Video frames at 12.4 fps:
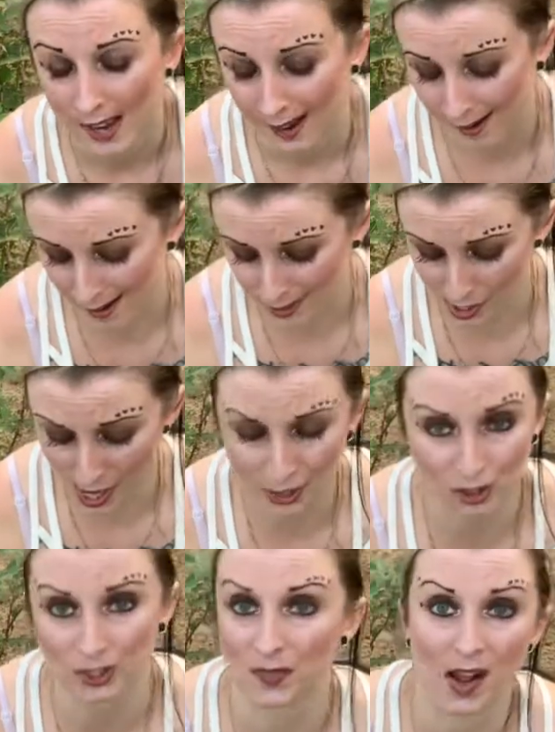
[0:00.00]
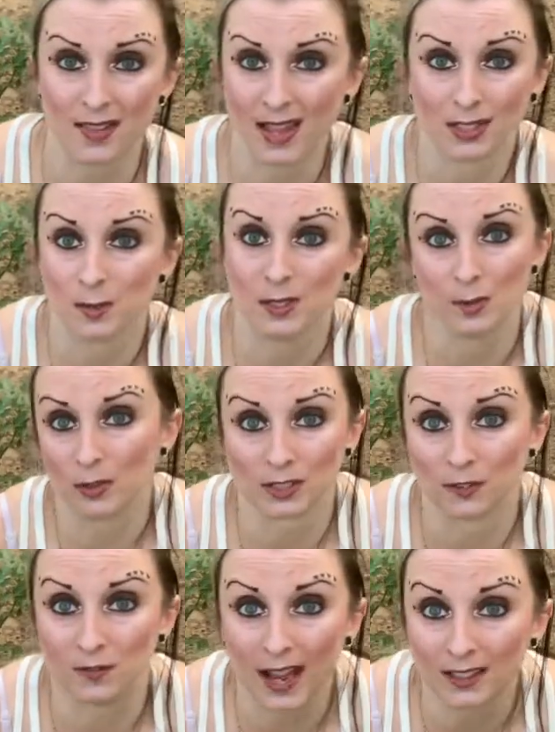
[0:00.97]
and I just find that to be the most
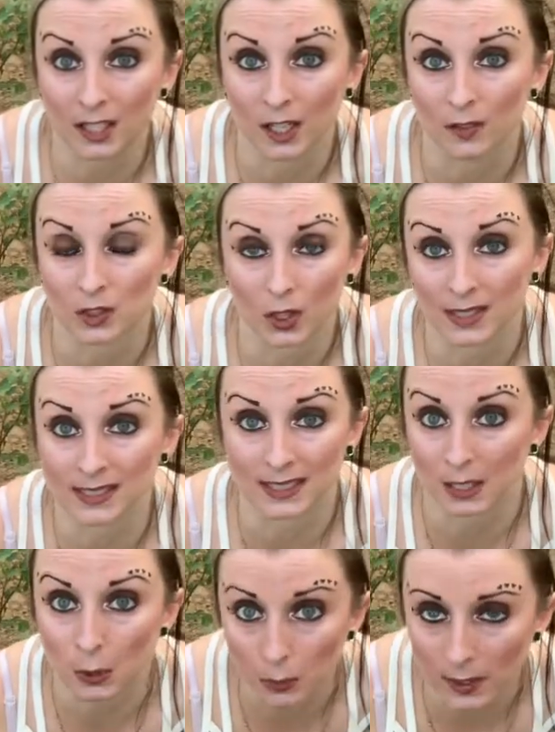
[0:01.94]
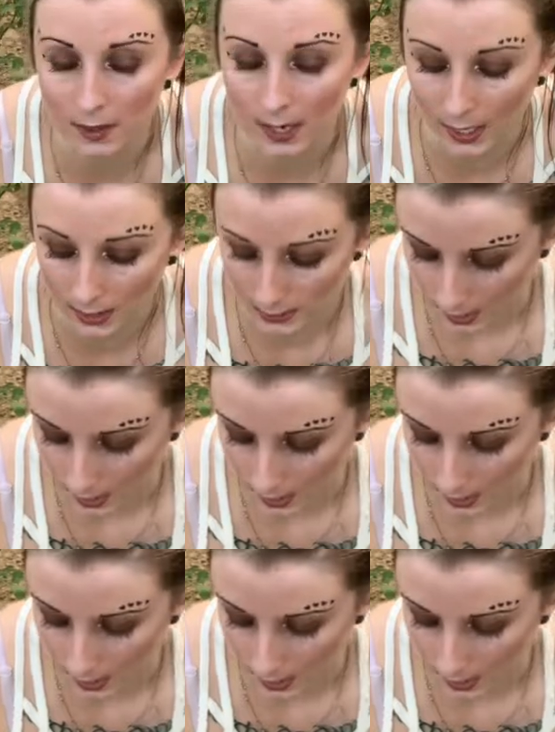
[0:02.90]
effective, so I stick with it.